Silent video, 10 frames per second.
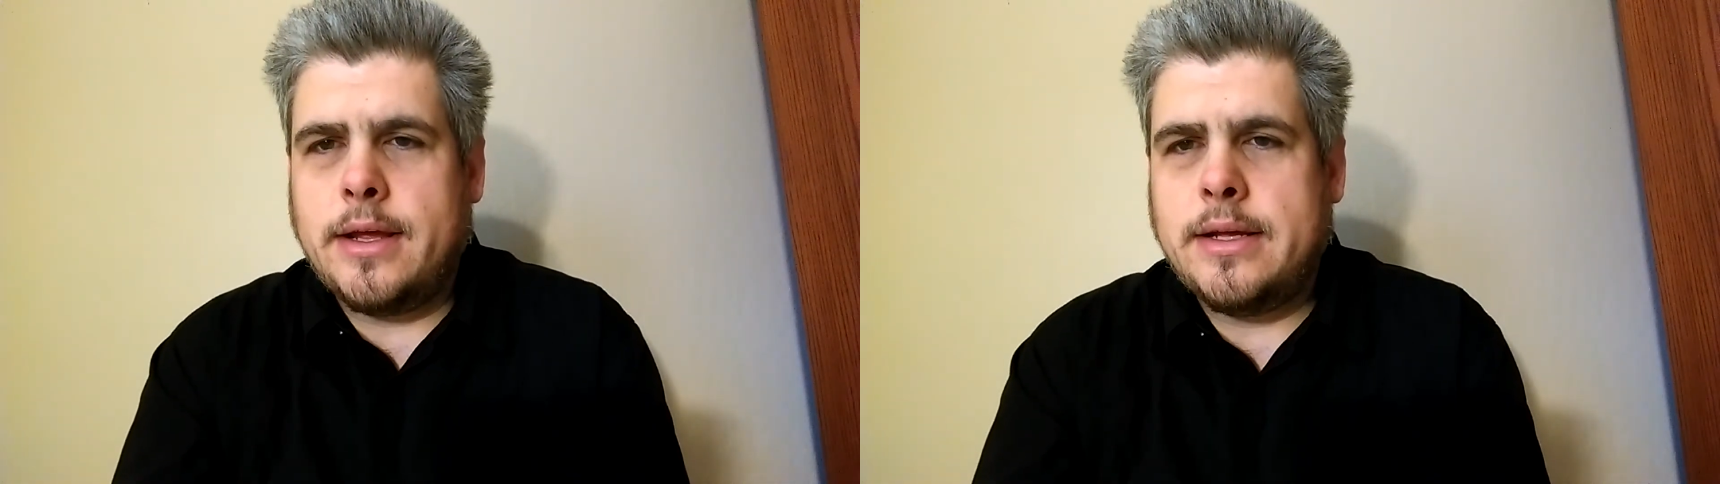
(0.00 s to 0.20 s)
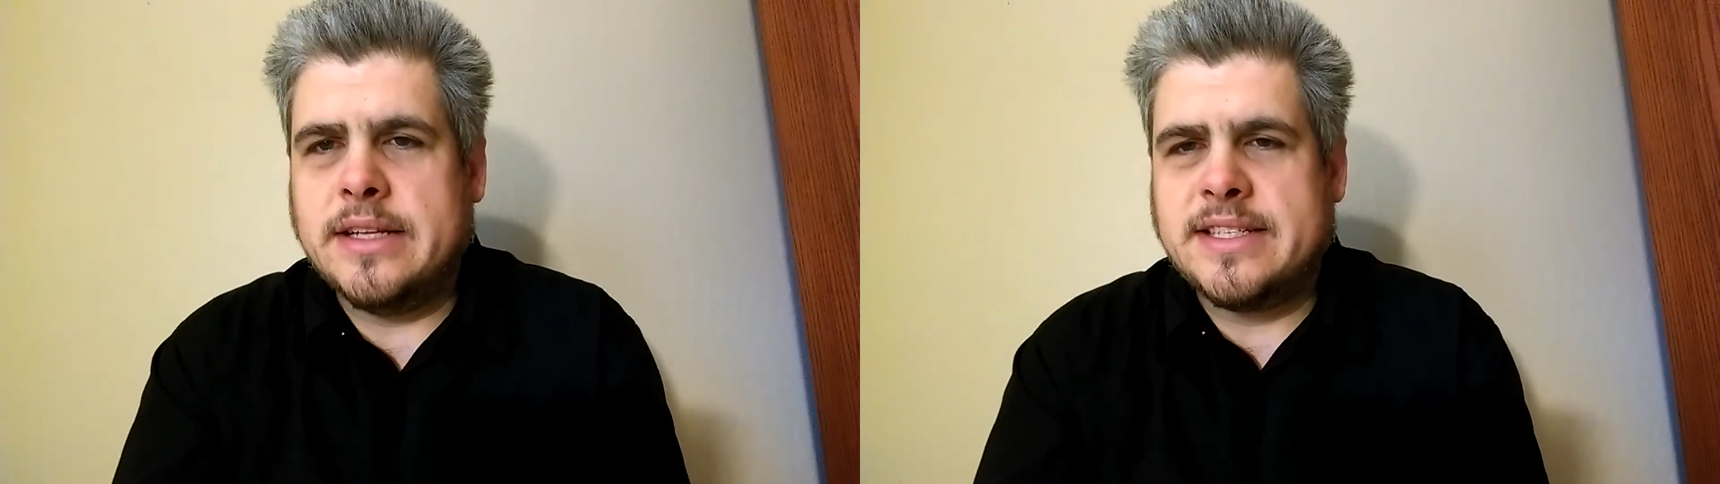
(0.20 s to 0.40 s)

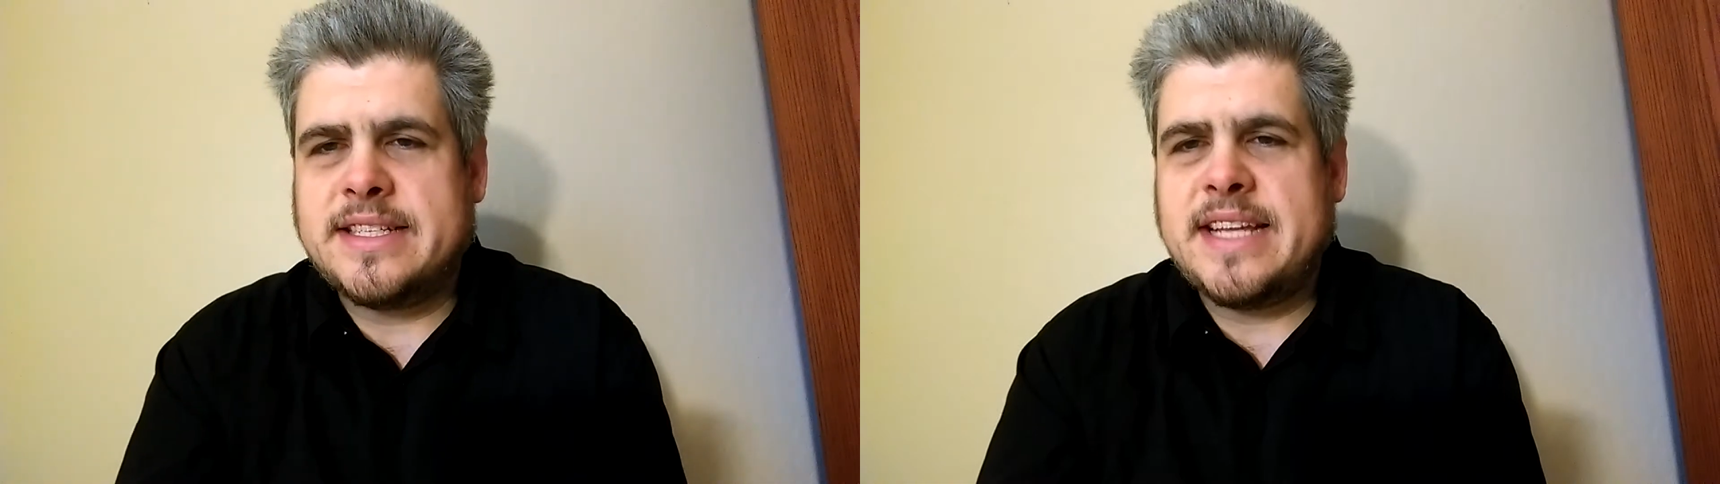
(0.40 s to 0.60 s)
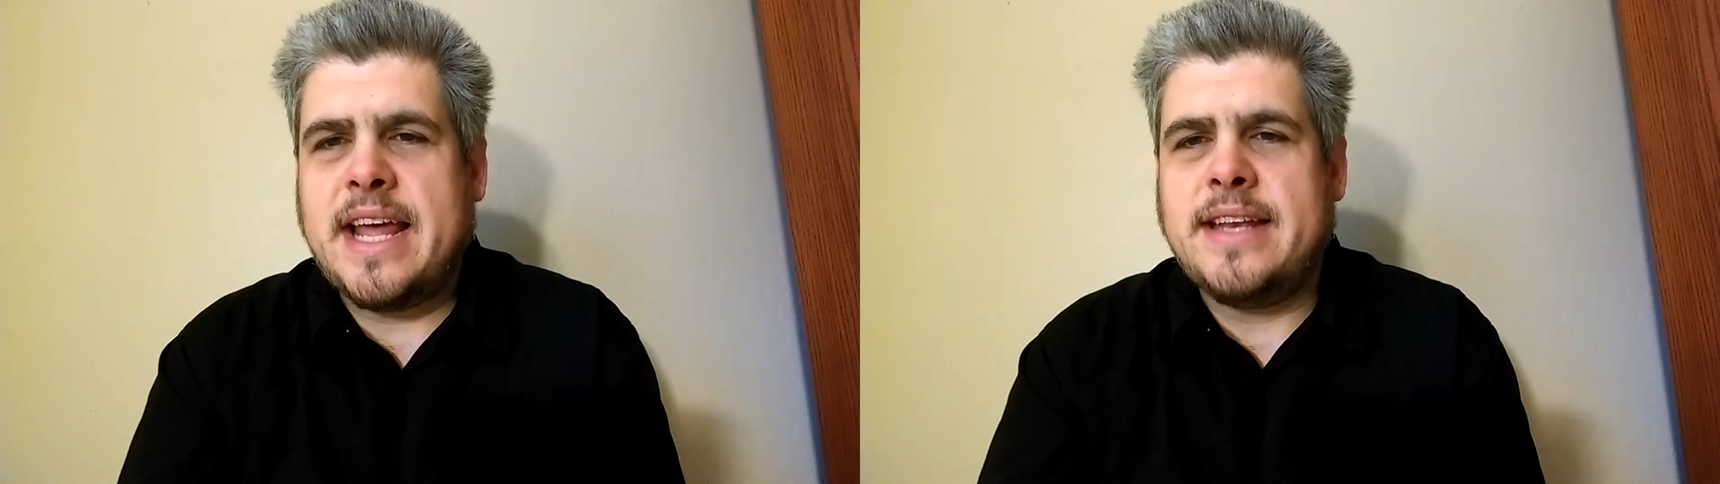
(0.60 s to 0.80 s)
It's a
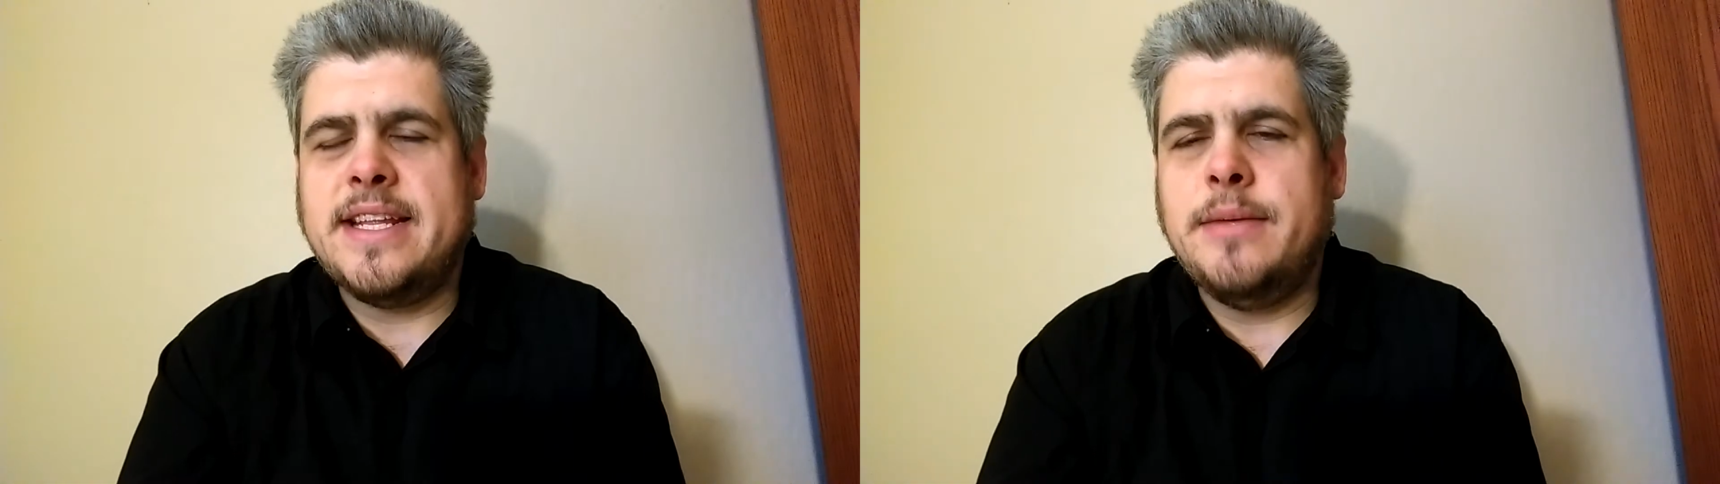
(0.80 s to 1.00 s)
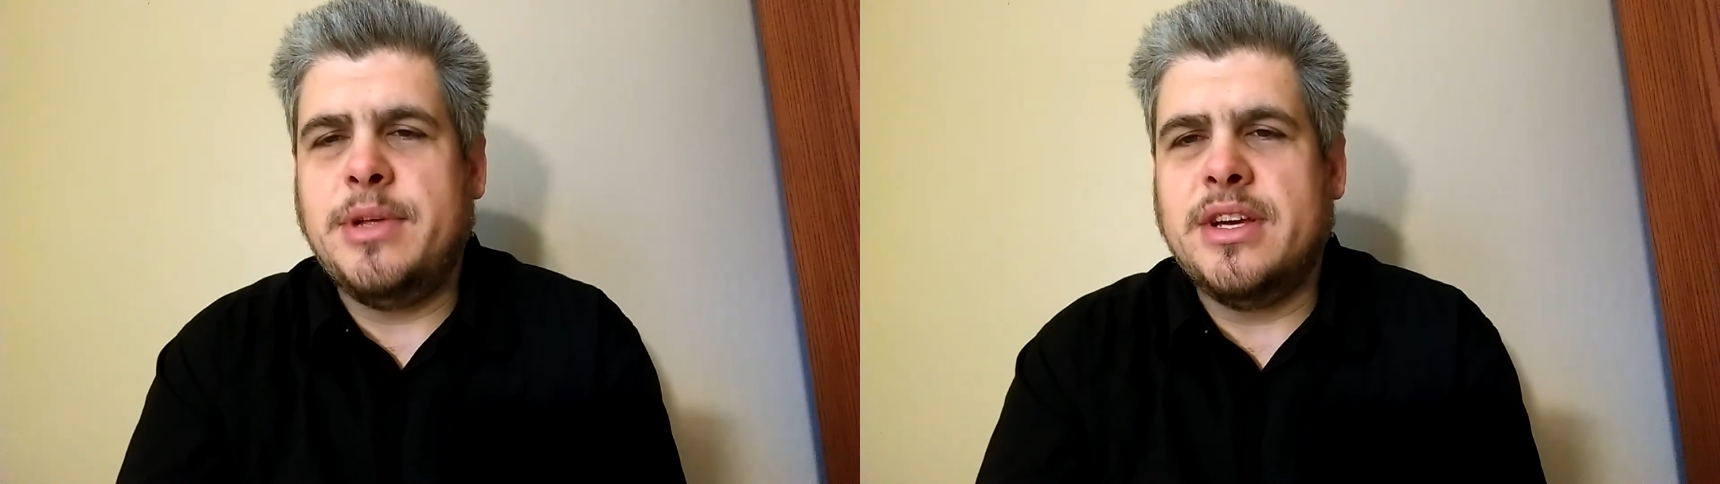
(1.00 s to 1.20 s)
sad
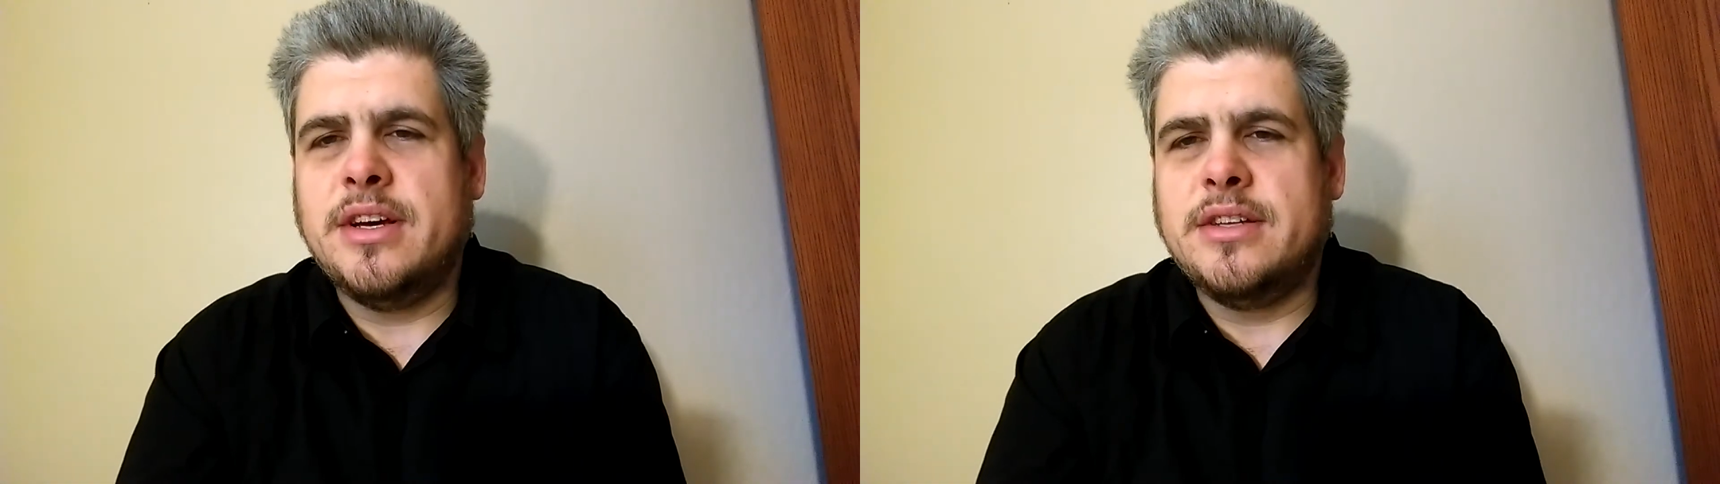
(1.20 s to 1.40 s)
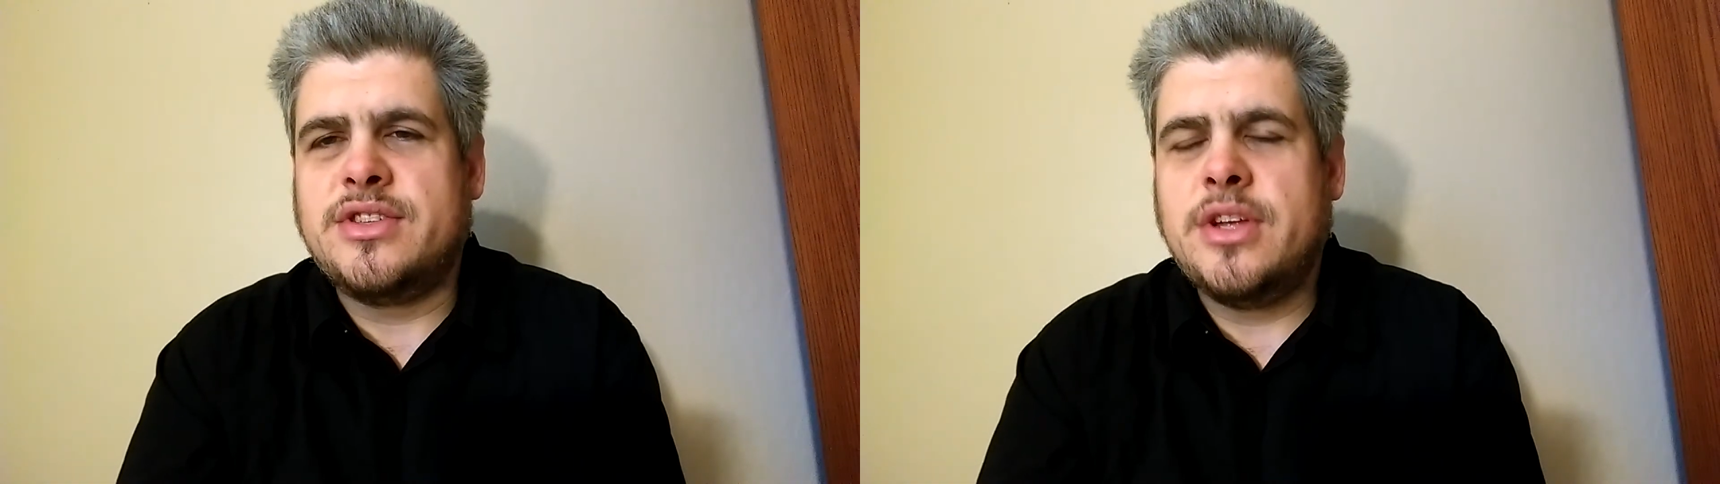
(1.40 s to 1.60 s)
day
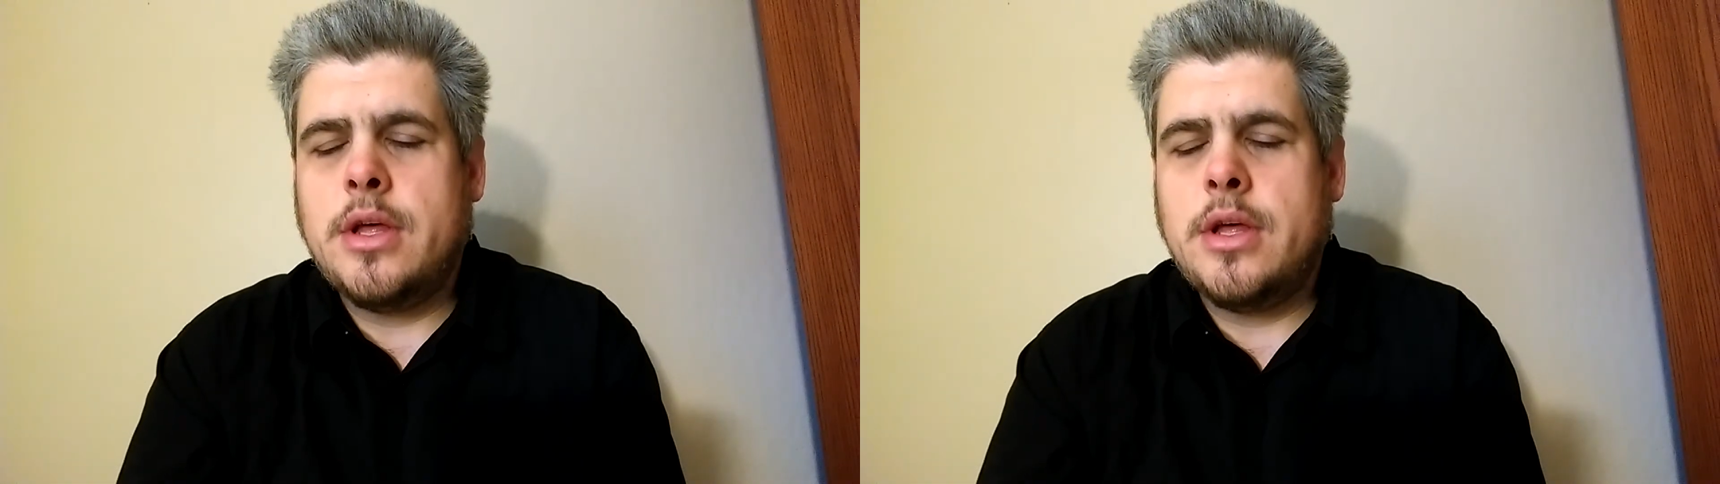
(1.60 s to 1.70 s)
because